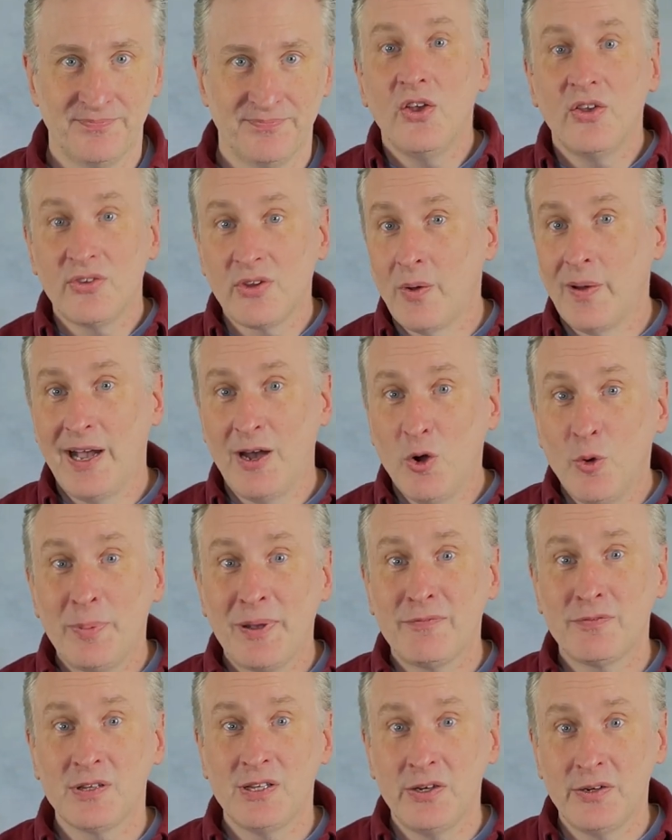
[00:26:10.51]
So I hope
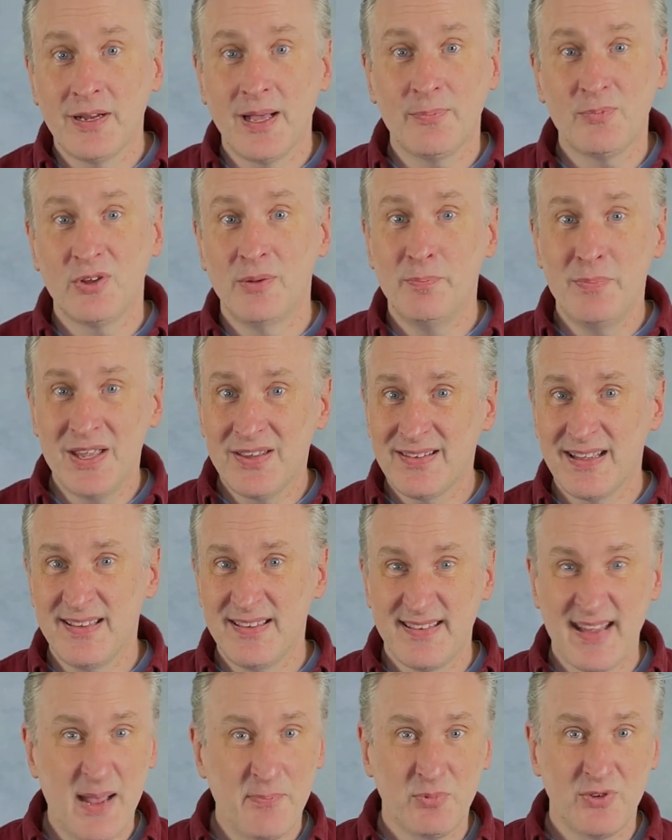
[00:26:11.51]
I've cleared up some
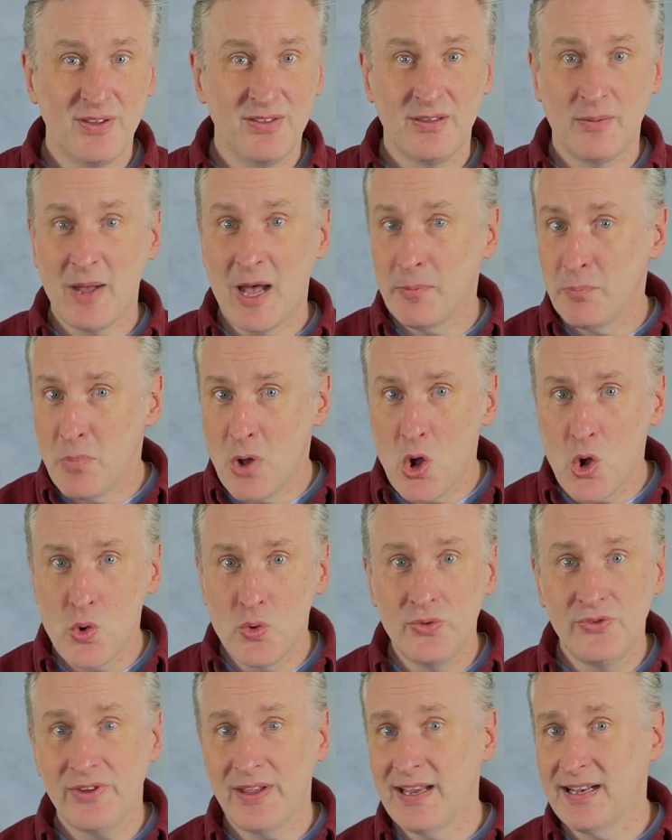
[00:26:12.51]
misconceptions about
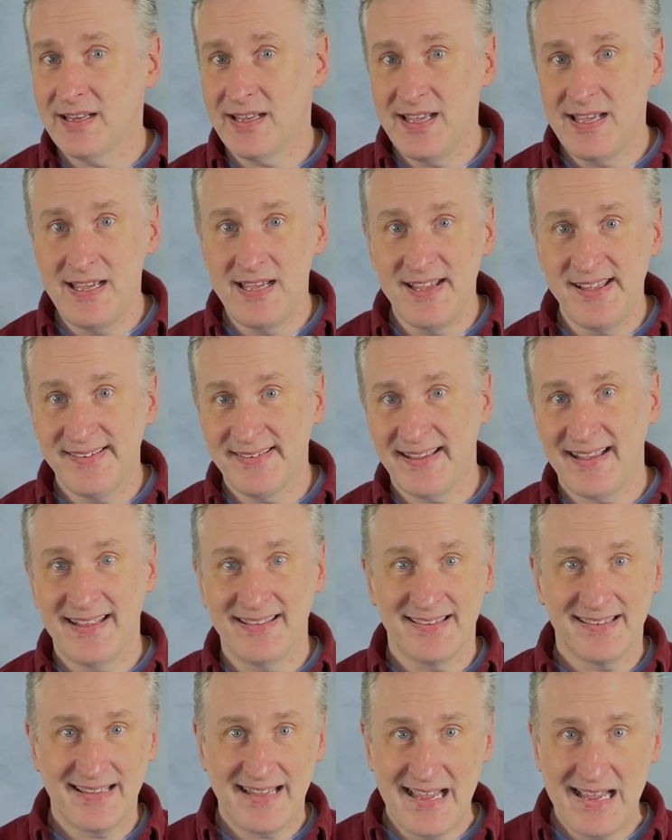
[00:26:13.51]
modes and keys and
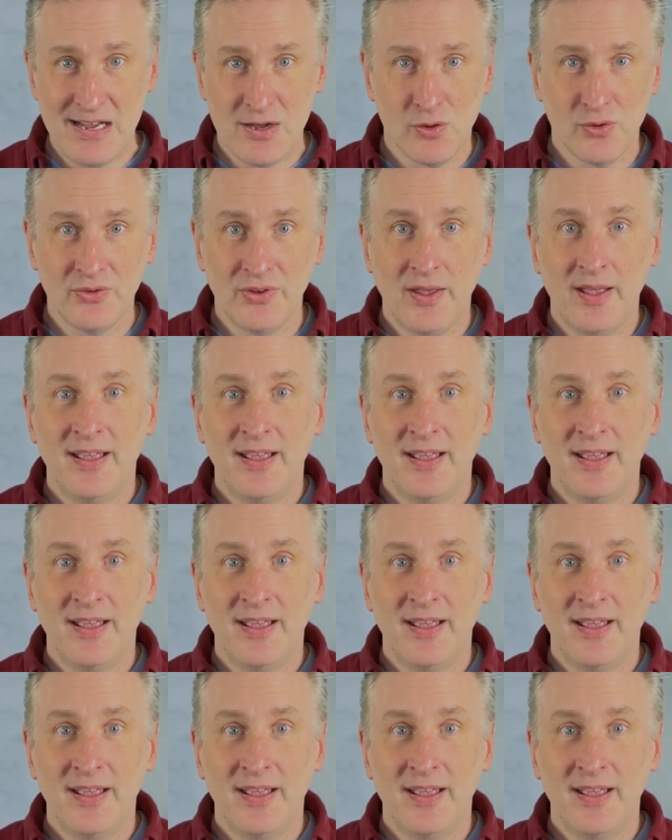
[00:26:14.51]
scales.